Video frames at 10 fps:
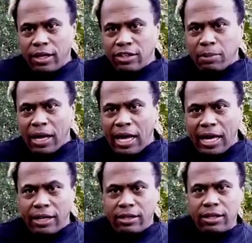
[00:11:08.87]
is
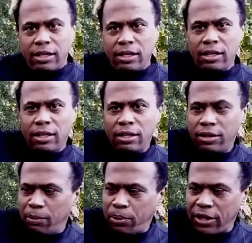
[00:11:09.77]
behind
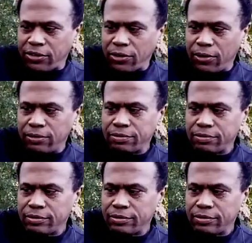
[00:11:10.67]
the pistol.